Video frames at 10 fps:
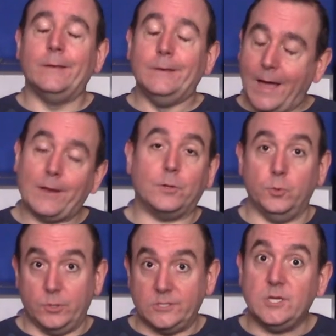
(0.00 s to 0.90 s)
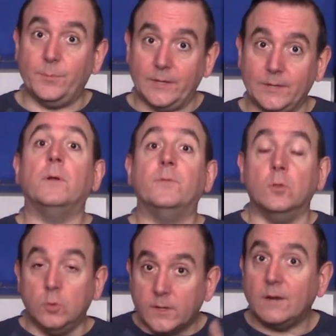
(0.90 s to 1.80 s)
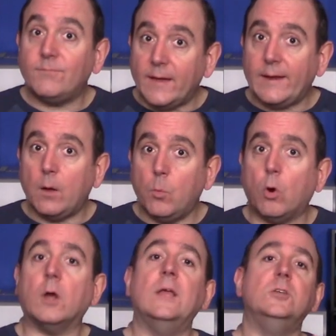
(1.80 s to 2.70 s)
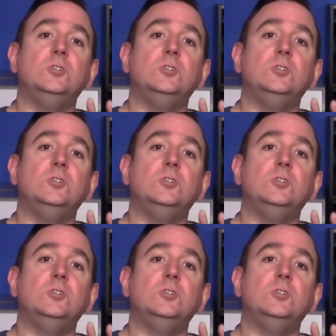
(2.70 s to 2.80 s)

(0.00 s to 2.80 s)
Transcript: Not including shipping. But if you're looking to find out more,